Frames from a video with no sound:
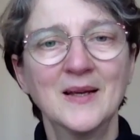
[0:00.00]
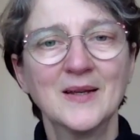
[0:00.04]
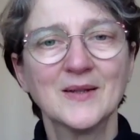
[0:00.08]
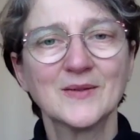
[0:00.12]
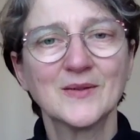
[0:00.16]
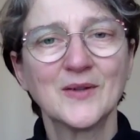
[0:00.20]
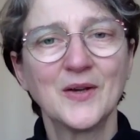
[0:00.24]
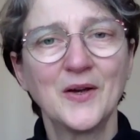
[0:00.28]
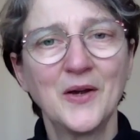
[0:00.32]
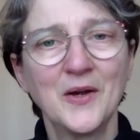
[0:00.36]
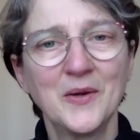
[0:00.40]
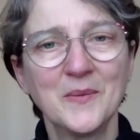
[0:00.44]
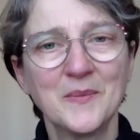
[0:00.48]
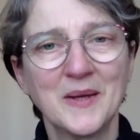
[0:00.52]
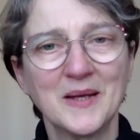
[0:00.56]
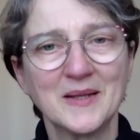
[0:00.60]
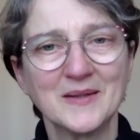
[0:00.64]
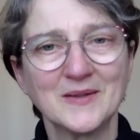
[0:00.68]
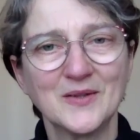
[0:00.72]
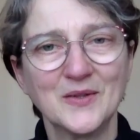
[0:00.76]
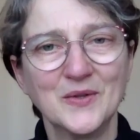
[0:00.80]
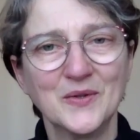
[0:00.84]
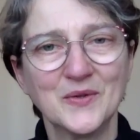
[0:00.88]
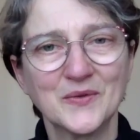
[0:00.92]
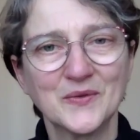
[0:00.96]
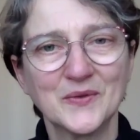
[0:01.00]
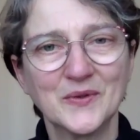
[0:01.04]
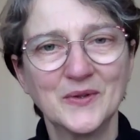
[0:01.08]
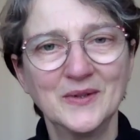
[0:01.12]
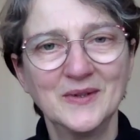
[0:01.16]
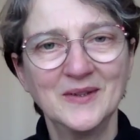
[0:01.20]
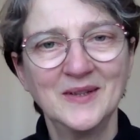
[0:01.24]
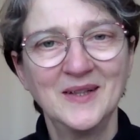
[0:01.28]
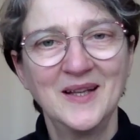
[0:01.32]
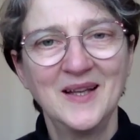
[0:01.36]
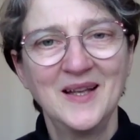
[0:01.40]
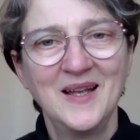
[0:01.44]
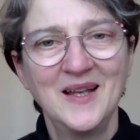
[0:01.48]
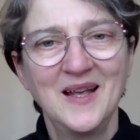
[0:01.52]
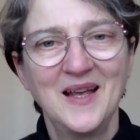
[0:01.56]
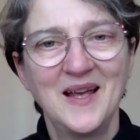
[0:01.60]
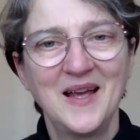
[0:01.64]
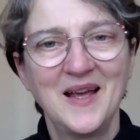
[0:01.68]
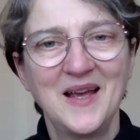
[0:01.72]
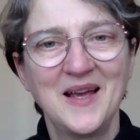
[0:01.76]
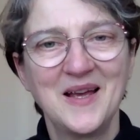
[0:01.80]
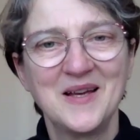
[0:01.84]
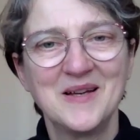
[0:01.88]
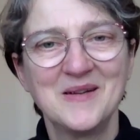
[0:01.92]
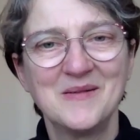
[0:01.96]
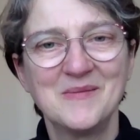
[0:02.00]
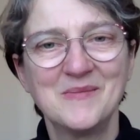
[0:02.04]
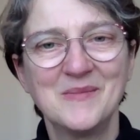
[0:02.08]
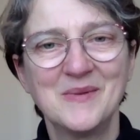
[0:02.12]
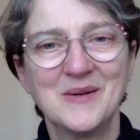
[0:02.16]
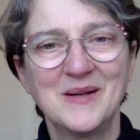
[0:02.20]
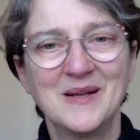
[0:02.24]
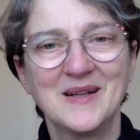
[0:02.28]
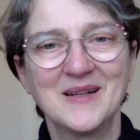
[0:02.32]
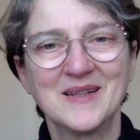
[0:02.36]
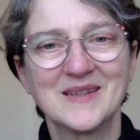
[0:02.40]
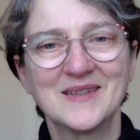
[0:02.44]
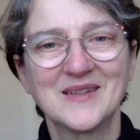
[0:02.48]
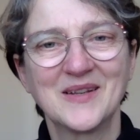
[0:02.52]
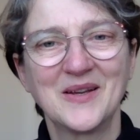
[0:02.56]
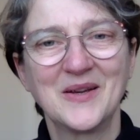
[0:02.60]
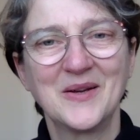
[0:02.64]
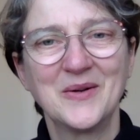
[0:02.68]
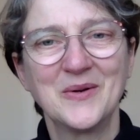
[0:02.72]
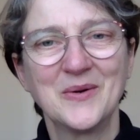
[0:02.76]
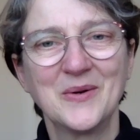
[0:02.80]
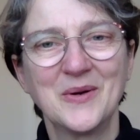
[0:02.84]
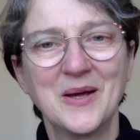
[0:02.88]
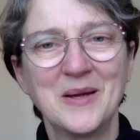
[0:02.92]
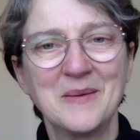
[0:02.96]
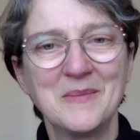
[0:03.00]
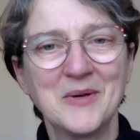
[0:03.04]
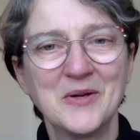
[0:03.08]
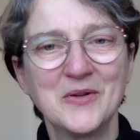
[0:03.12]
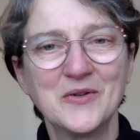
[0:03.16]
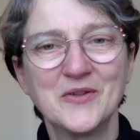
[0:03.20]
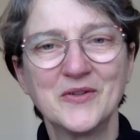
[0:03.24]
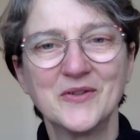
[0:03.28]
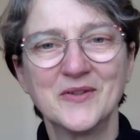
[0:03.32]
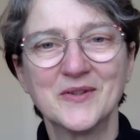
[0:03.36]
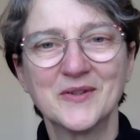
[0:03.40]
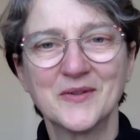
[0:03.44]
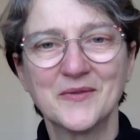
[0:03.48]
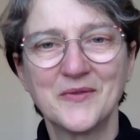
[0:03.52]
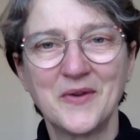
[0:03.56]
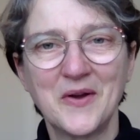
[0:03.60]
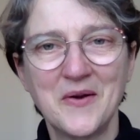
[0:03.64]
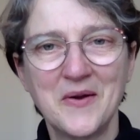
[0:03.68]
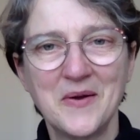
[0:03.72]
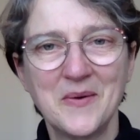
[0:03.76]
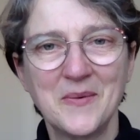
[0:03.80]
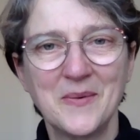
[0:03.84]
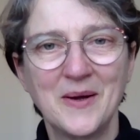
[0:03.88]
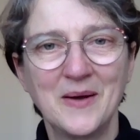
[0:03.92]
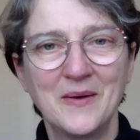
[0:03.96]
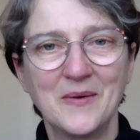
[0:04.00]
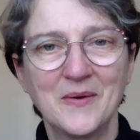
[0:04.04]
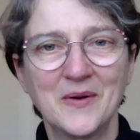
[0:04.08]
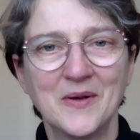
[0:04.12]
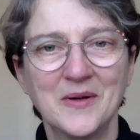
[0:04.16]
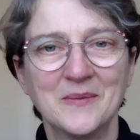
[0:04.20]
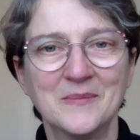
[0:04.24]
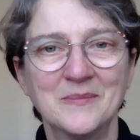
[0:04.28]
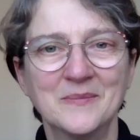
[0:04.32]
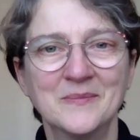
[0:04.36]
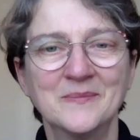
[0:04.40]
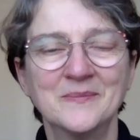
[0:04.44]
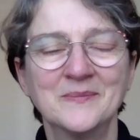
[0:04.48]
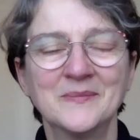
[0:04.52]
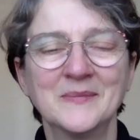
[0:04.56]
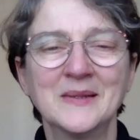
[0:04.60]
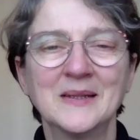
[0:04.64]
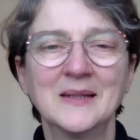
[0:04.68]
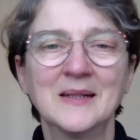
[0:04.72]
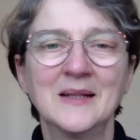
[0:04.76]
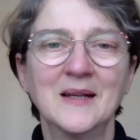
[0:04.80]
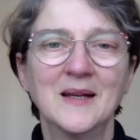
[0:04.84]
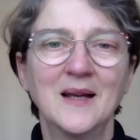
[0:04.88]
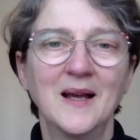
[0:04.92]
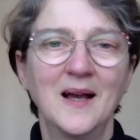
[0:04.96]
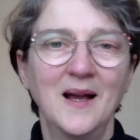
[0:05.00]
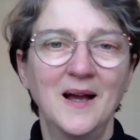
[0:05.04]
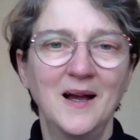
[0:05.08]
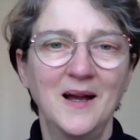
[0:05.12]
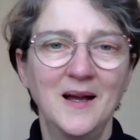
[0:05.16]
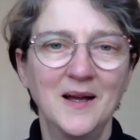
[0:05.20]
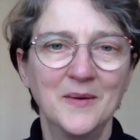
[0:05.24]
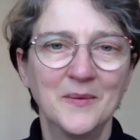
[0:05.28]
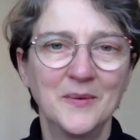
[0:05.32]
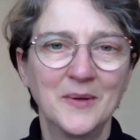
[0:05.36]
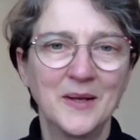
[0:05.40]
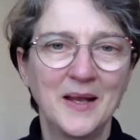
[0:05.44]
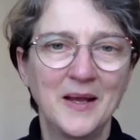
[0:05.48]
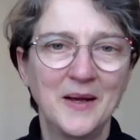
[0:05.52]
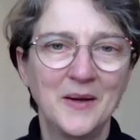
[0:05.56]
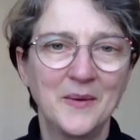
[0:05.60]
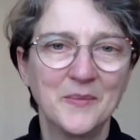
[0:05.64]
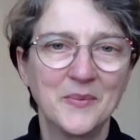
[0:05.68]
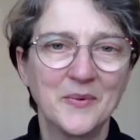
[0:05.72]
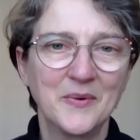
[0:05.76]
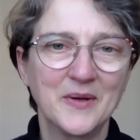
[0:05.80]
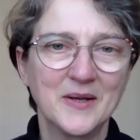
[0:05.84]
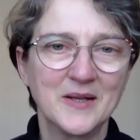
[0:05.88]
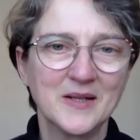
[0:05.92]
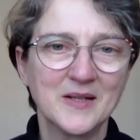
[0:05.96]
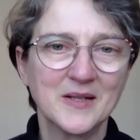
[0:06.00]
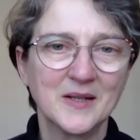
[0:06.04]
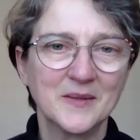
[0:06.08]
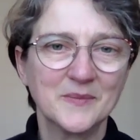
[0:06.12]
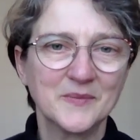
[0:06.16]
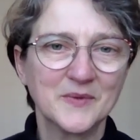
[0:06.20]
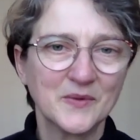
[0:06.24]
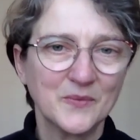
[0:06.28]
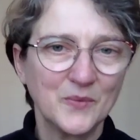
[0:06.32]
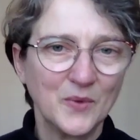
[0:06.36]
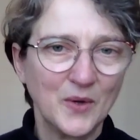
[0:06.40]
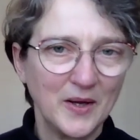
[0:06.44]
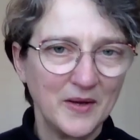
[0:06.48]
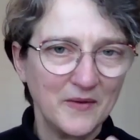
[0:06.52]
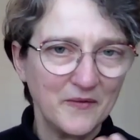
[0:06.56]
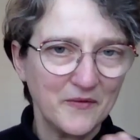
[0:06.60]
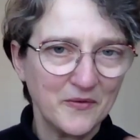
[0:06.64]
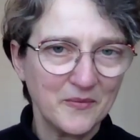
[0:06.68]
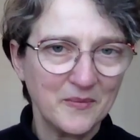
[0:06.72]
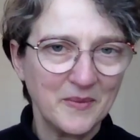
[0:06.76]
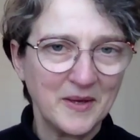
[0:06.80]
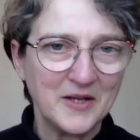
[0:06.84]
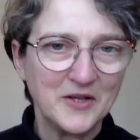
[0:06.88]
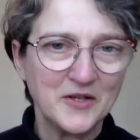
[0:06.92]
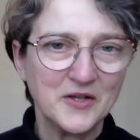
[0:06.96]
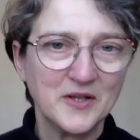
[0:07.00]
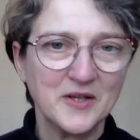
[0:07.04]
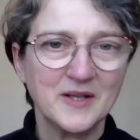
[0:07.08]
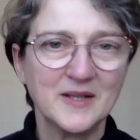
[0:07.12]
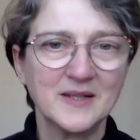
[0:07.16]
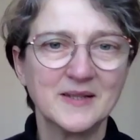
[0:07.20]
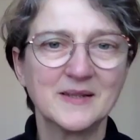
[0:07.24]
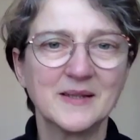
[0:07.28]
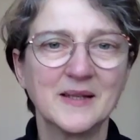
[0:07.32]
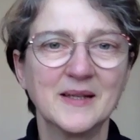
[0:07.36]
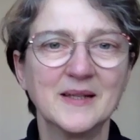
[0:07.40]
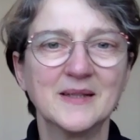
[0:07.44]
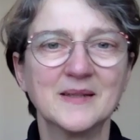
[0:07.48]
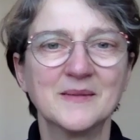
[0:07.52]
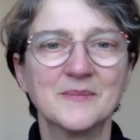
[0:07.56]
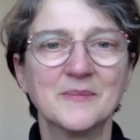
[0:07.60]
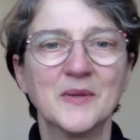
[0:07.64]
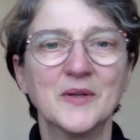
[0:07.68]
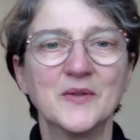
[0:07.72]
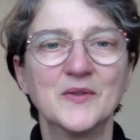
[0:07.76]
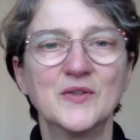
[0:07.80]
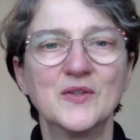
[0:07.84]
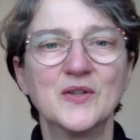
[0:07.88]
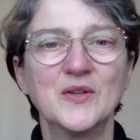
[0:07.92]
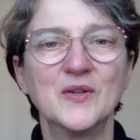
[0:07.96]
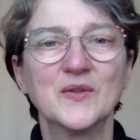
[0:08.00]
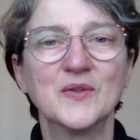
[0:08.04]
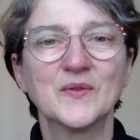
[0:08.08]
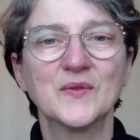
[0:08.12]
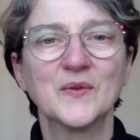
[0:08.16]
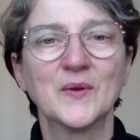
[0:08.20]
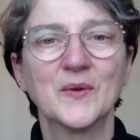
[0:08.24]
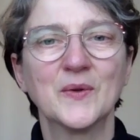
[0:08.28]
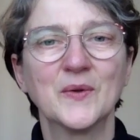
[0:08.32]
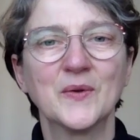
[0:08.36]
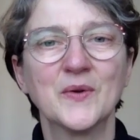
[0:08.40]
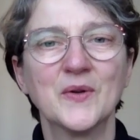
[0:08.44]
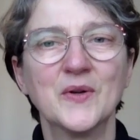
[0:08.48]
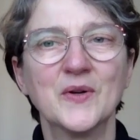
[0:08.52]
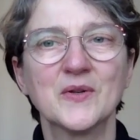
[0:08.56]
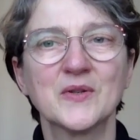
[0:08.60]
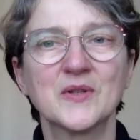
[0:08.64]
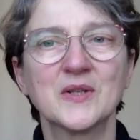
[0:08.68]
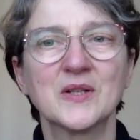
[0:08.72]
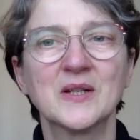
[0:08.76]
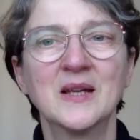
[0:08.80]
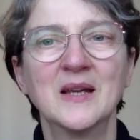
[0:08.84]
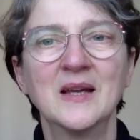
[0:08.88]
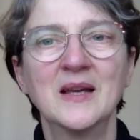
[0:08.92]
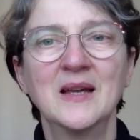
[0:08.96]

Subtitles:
So I hope that's useful. So emotions are very welcome. I will help in terms of what information is most useful or not.